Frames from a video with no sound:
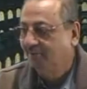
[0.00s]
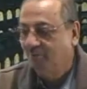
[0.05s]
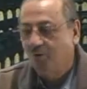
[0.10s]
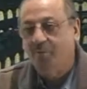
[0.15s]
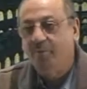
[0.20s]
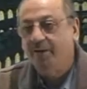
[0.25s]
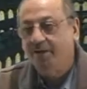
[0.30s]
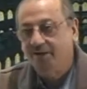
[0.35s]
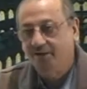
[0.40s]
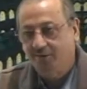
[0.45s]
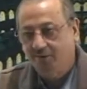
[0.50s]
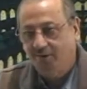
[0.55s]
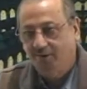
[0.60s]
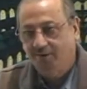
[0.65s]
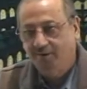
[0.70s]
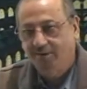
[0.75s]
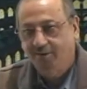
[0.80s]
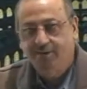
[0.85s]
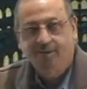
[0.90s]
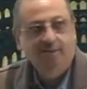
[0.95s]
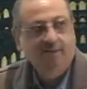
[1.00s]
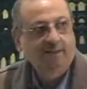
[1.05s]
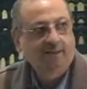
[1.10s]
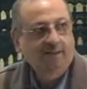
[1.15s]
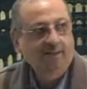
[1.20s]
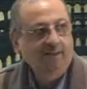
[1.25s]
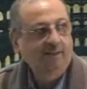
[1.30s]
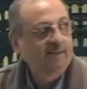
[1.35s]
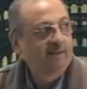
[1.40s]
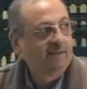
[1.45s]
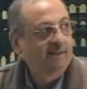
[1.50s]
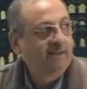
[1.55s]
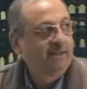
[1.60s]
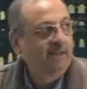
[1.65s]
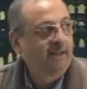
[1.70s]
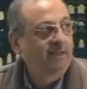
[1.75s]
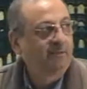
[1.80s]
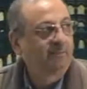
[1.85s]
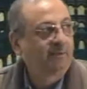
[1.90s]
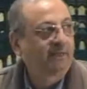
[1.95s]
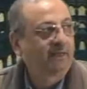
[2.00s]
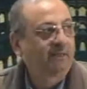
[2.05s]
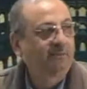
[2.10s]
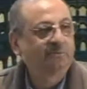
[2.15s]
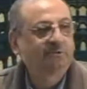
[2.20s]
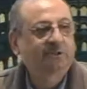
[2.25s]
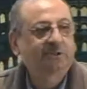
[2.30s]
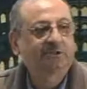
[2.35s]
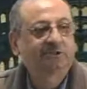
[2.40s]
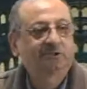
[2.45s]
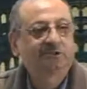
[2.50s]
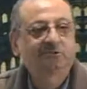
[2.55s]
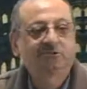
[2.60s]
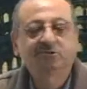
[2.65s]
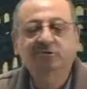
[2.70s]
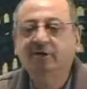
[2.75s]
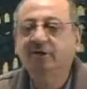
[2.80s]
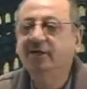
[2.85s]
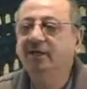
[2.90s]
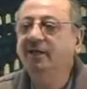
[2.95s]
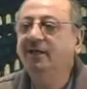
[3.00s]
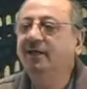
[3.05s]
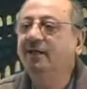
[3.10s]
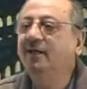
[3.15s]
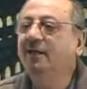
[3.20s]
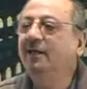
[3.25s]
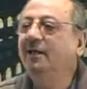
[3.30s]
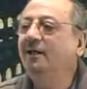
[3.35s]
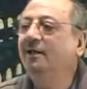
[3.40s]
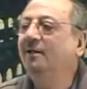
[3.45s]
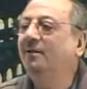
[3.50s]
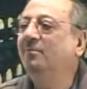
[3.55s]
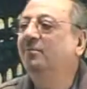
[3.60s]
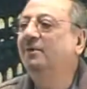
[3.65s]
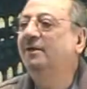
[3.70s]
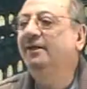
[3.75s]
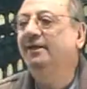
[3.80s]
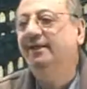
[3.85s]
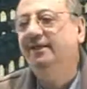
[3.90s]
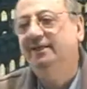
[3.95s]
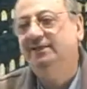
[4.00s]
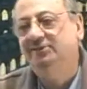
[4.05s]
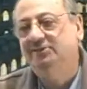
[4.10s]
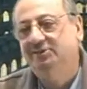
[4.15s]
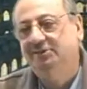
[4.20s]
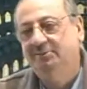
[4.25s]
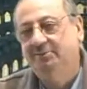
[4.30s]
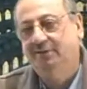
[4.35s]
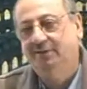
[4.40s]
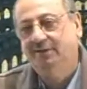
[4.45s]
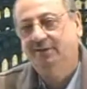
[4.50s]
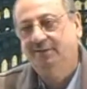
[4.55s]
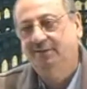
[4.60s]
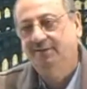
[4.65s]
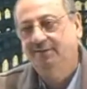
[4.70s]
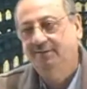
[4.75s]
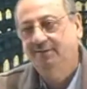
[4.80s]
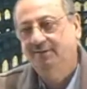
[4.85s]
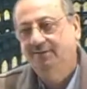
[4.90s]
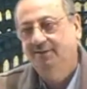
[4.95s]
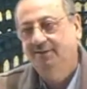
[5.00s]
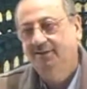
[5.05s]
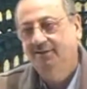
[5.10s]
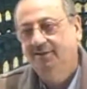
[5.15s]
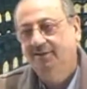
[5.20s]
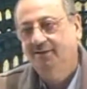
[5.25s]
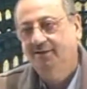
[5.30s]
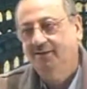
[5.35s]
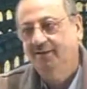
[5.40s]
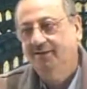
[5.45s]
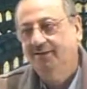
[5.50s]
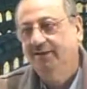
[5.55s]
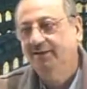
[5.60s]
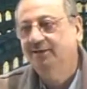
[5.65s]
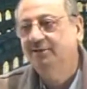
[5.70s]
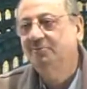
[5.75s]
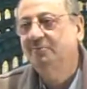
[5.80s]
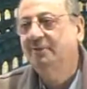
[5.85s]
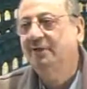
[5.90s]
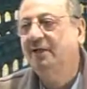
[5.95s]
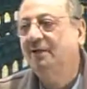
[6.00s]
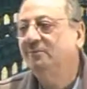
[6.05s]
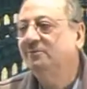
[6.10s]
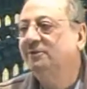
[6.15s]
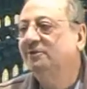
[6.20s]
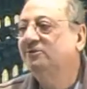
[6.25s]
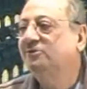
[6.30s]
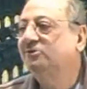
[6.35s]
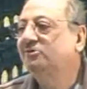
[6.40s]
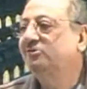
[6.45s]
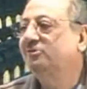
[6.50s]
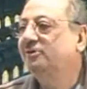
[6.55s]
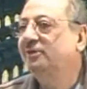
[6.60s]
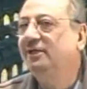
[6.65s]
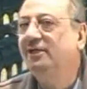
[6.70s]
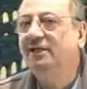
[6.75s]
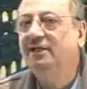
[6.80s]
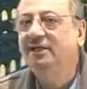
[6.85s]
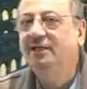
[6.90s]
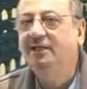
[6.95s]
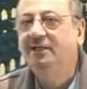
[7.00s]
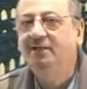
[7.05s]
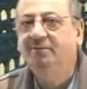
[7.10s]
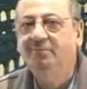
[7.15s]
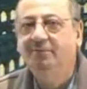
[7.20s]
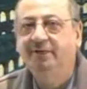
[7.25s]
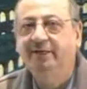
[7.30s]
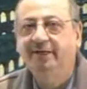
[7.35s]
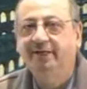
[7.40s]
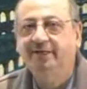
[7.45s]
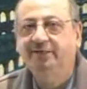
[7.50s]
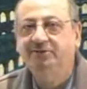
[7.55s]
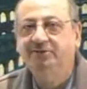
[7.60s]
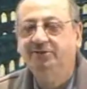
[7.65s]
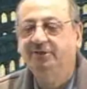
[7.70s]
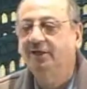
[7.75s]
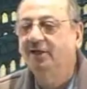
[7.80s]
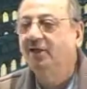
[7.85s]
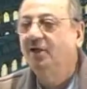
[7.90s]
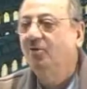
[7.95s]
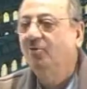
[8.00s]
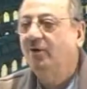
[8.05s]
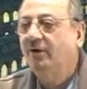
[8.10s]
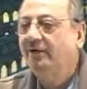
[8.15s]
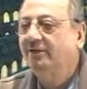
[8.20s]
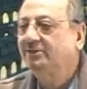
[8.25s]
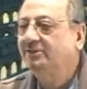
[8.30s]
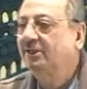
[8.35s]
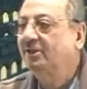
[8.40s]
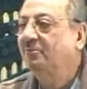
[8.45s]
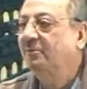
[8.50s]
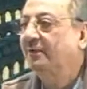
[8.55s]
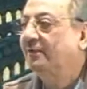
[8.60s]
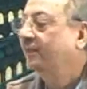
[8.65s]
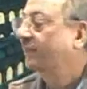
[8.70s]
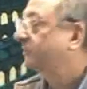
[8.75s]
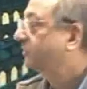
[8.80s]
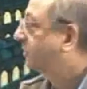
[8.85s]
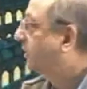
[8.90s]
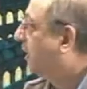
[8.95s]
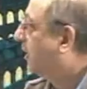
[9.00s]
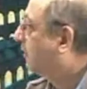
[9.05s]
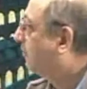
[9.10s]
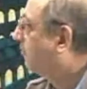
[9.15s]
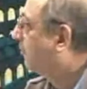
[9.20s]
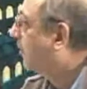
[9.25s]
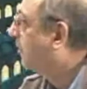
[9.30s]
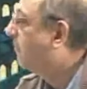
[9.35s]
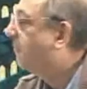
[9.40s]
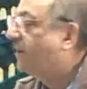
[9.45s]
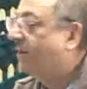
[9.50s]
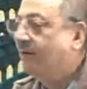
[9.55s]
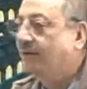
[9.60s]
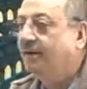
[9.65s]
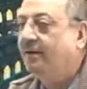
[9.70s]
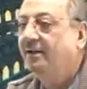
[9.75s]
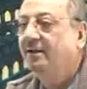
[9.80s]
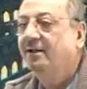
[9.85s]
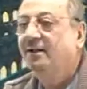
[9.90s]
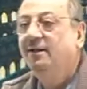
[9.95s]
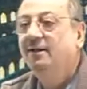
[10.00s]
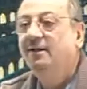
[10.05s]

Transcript: momentum, it becomes extremely easy, brother. It becomes extremely easy. What is it, brother? Start from min.